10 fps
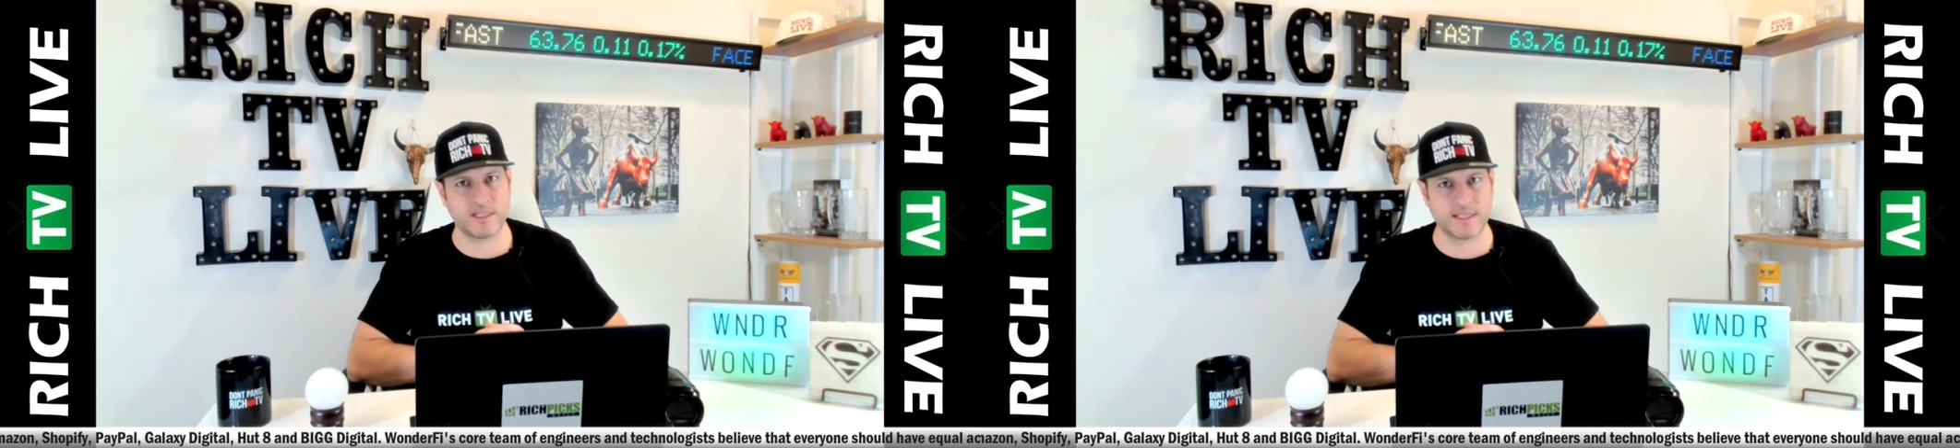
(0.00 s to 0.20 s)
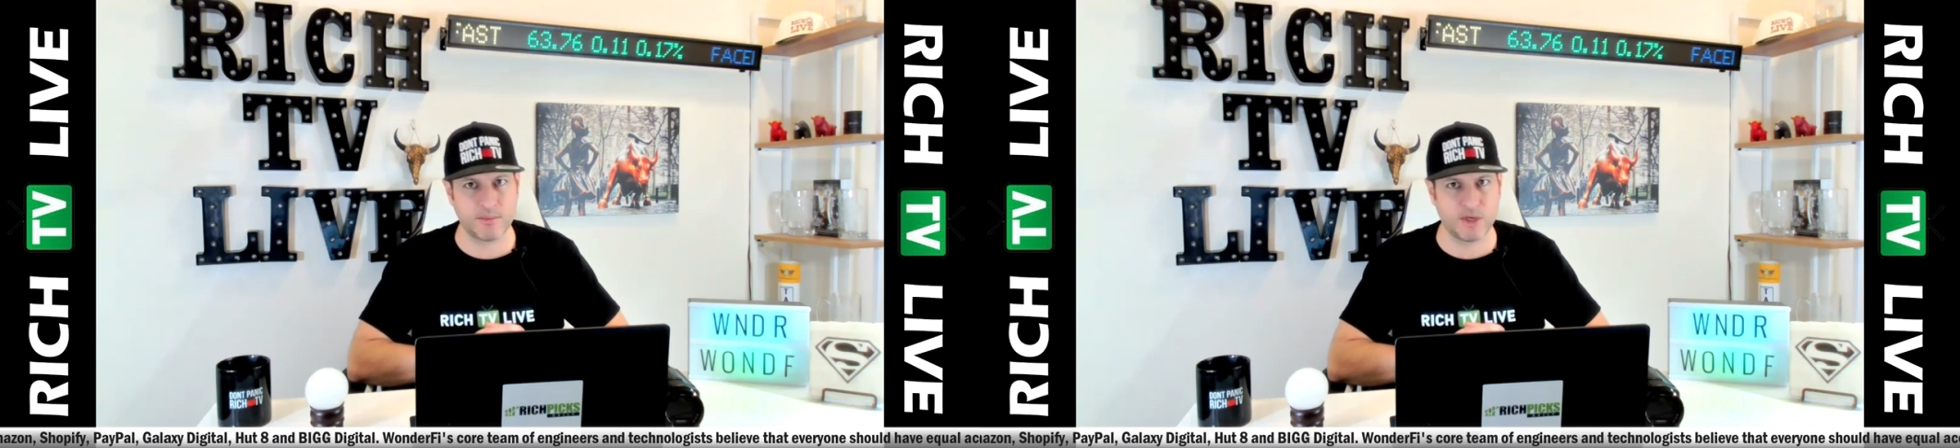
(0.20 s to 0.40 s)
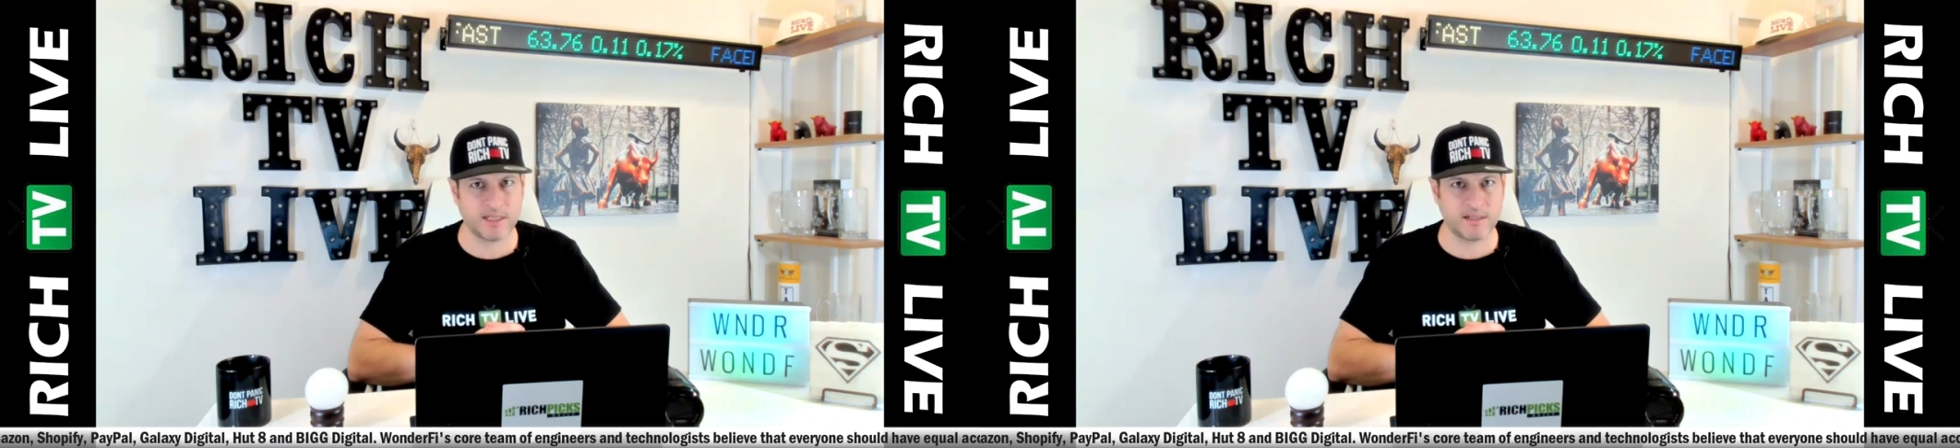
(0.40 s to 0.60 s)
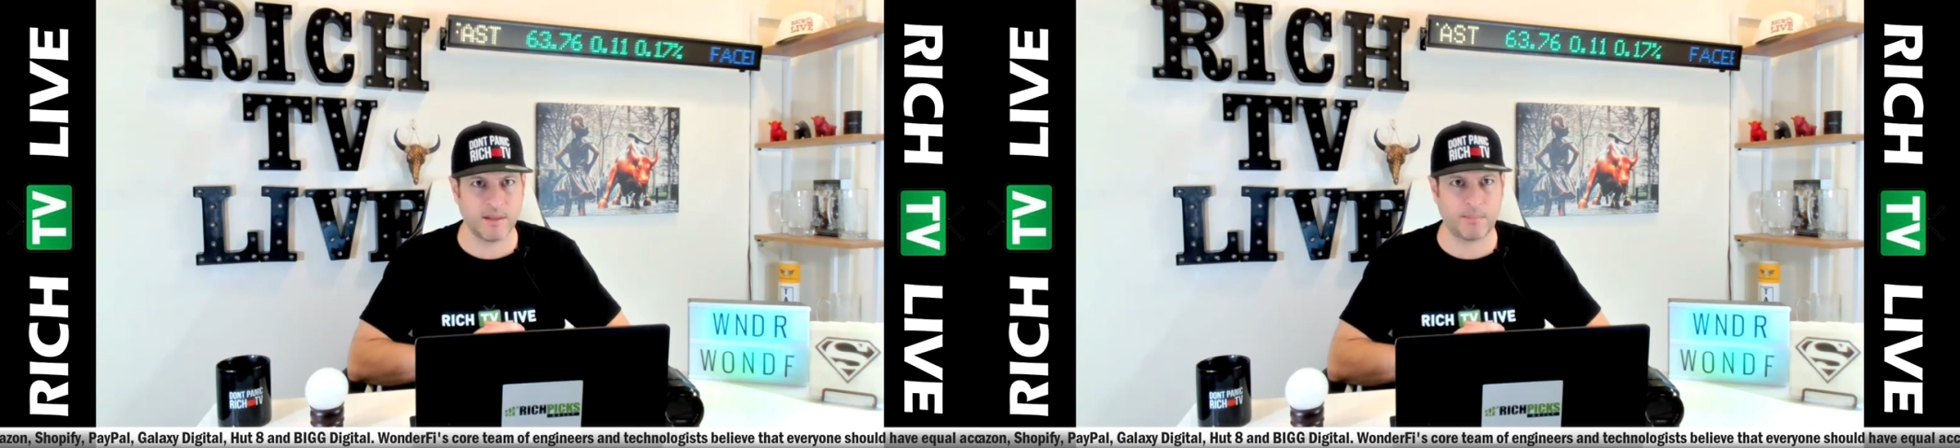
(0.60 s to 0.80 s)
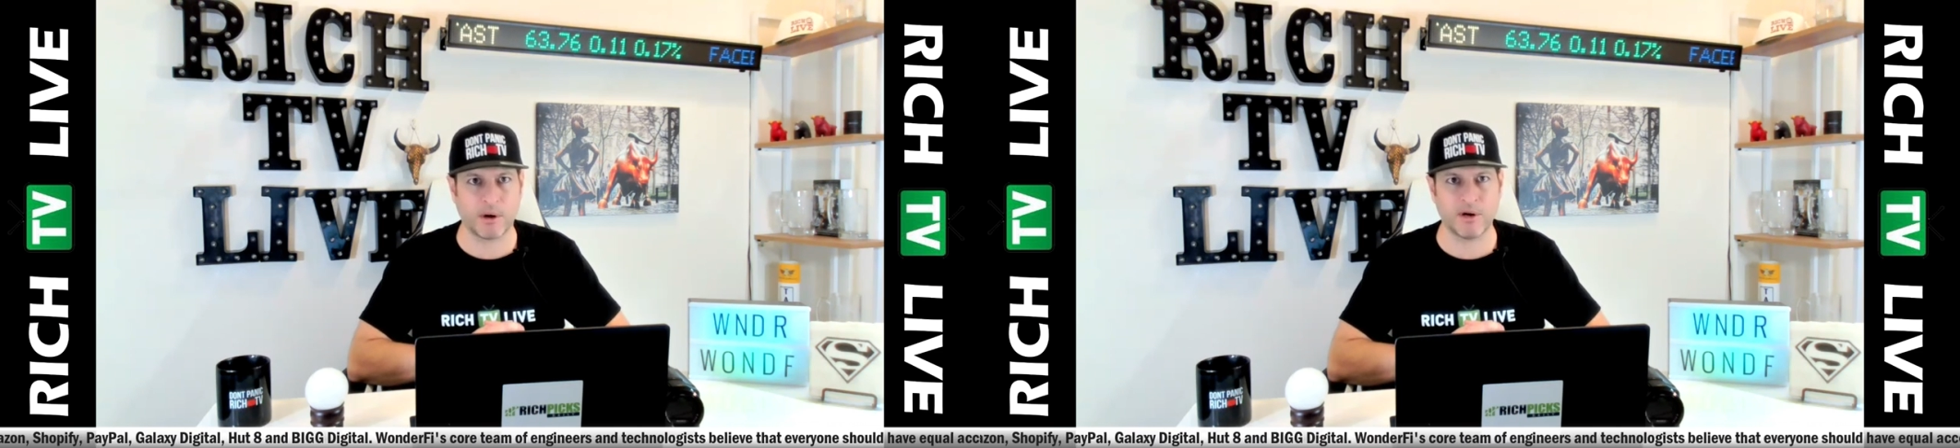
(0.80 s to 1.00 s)
is subject to
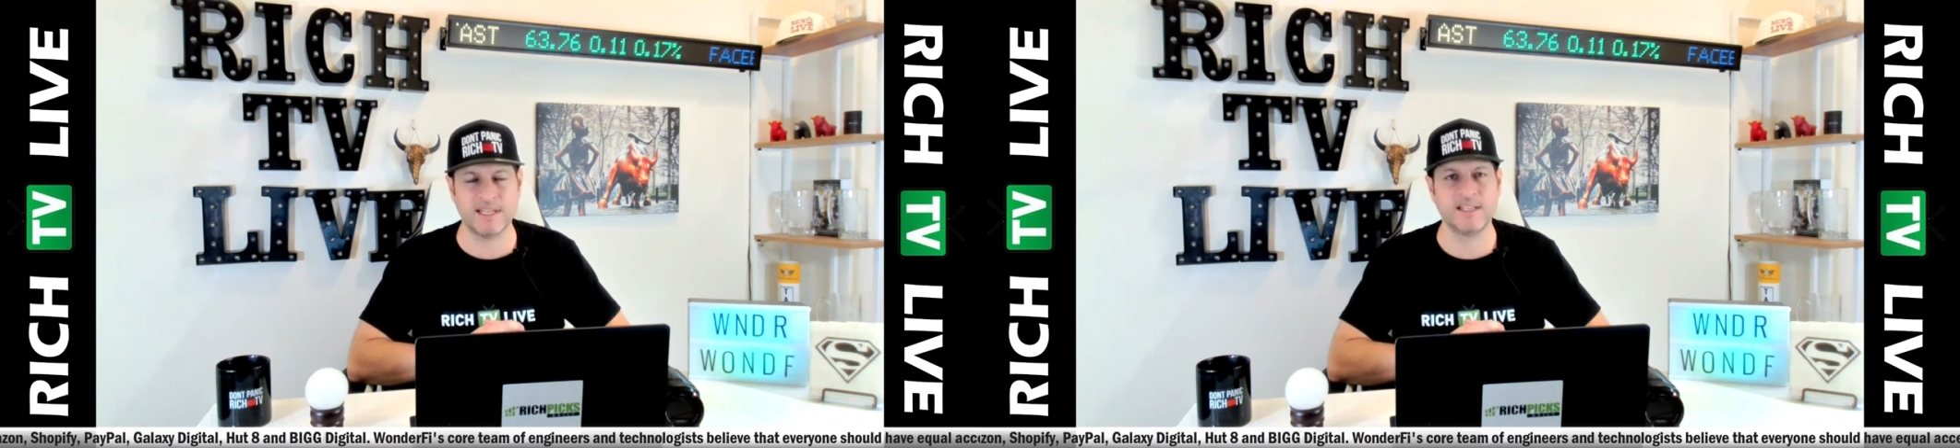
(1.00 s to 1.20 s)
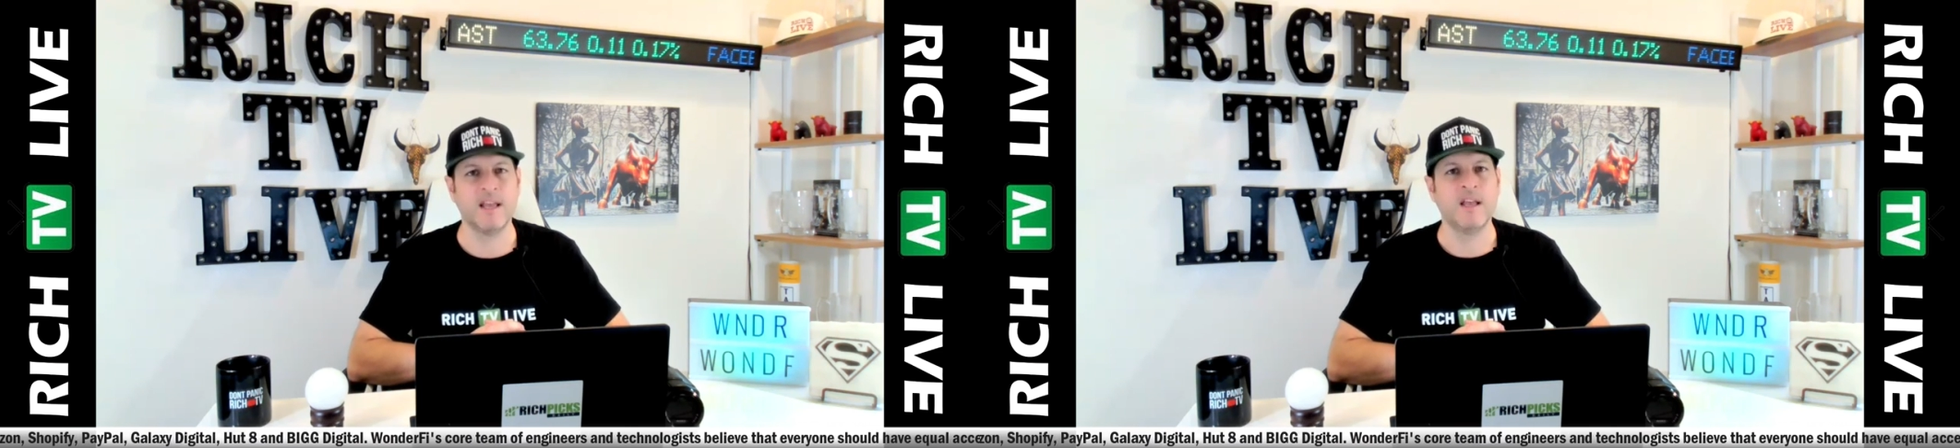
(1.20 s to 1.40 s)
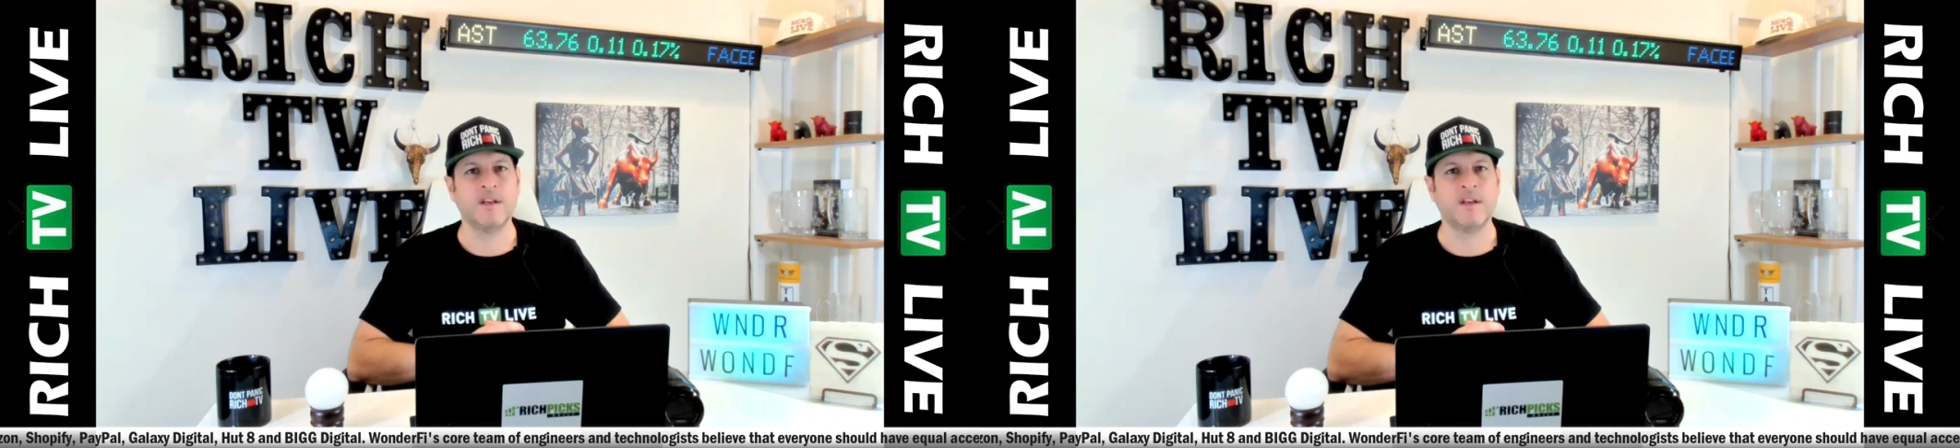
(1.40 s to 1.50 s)
the parties